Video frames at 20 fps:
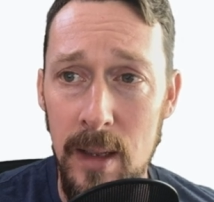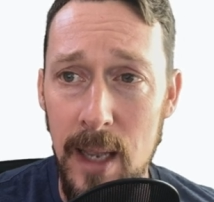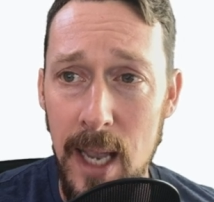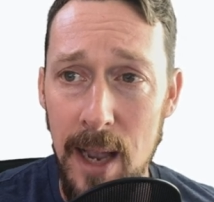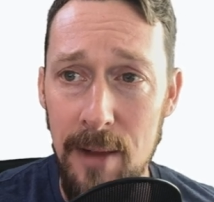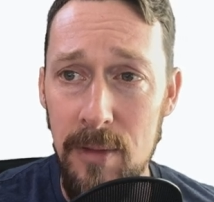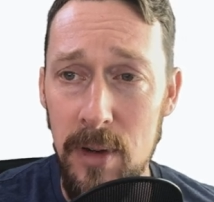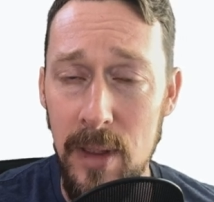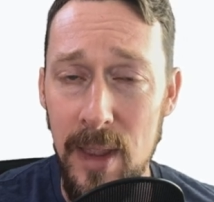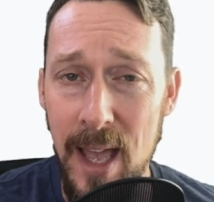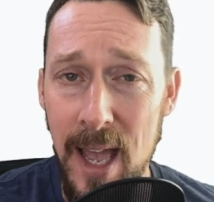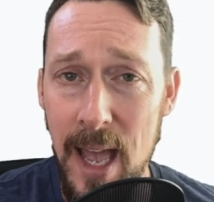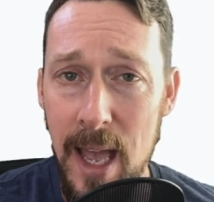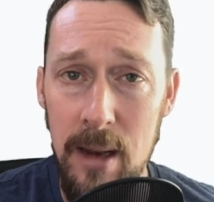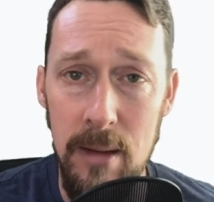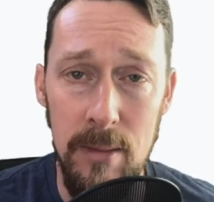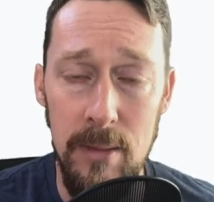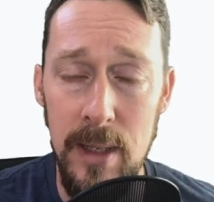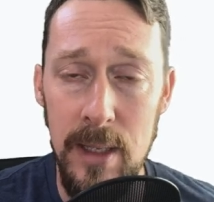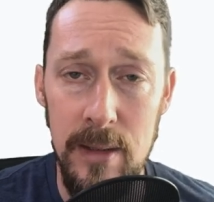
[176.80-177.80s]
After
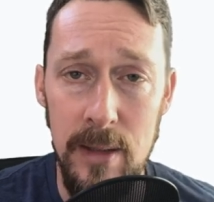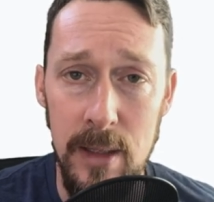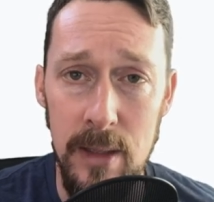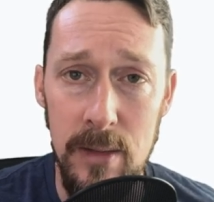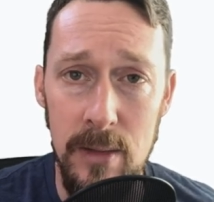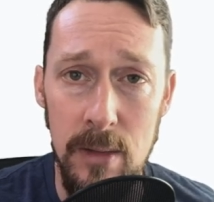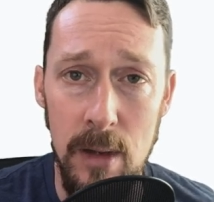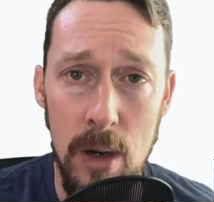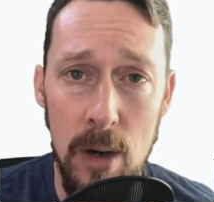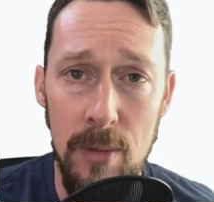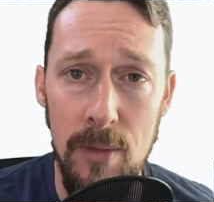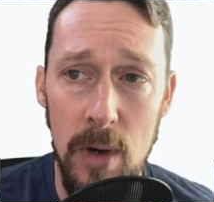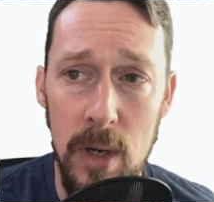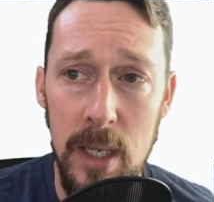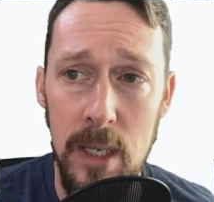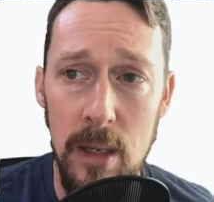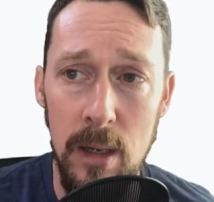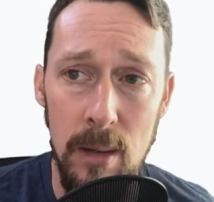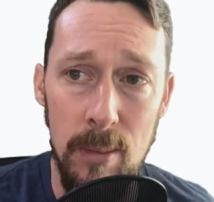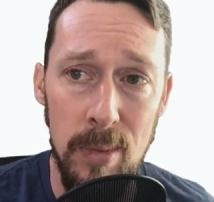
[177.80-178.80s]
that, this is
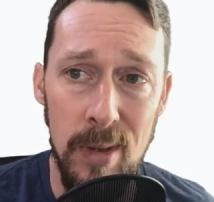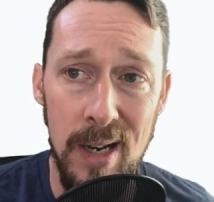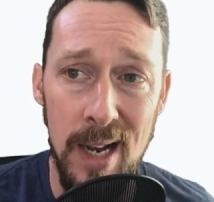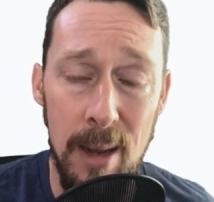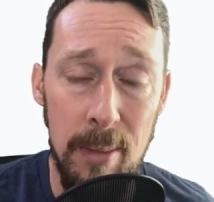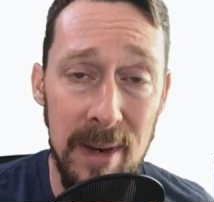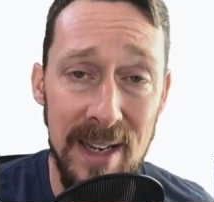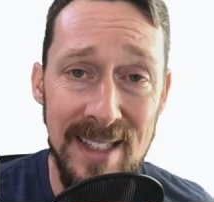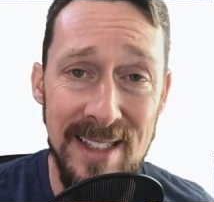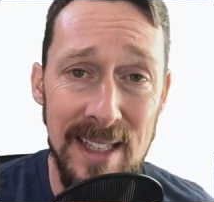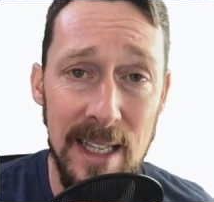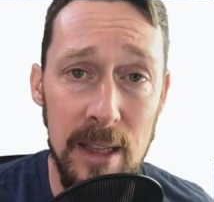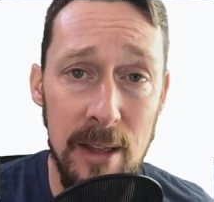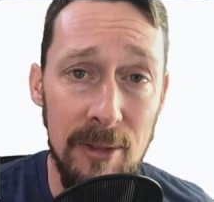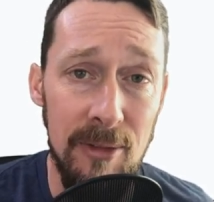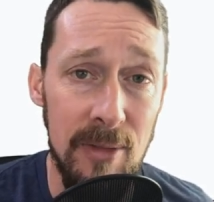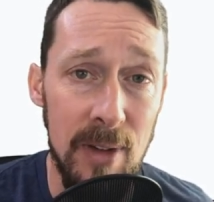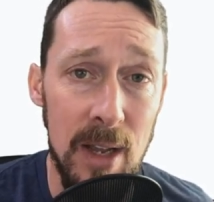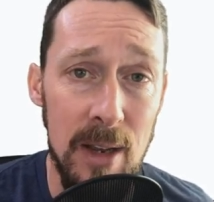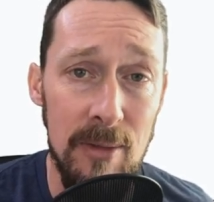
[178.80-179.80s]
overkill, but I'm going to set the
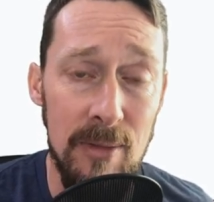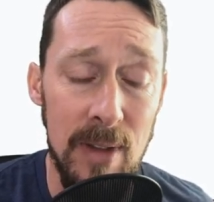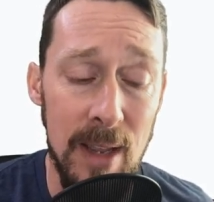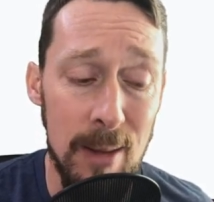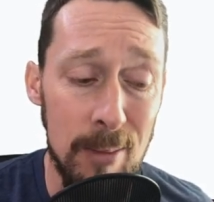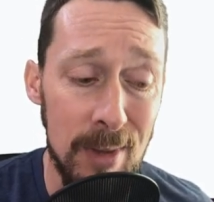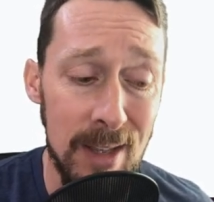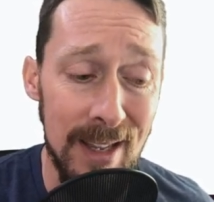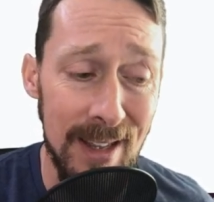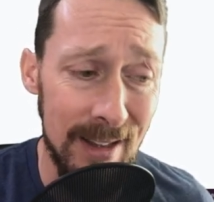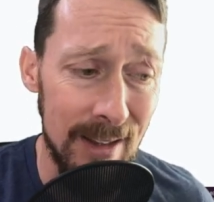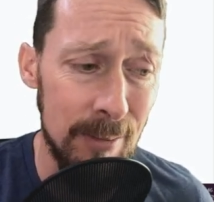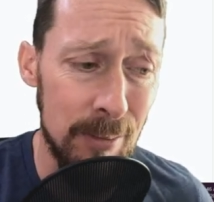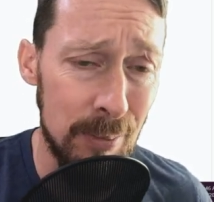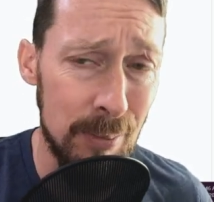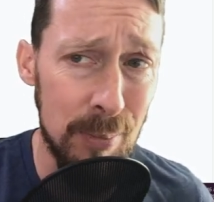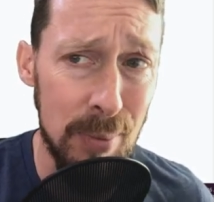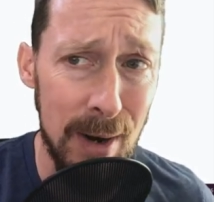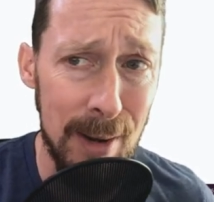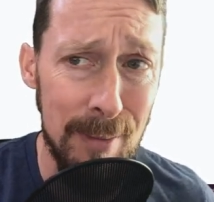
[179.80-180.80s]
font family
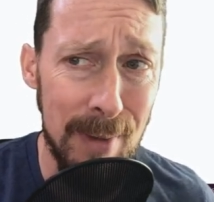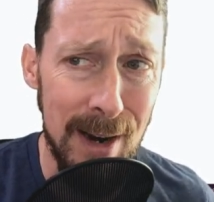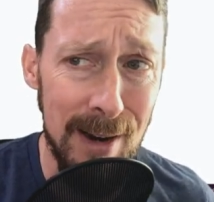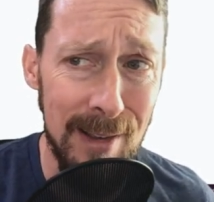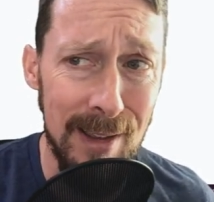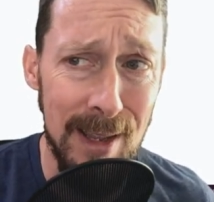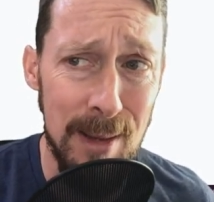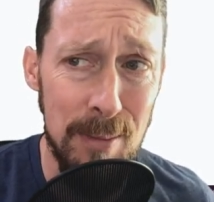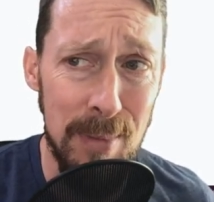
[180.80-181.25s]
primarily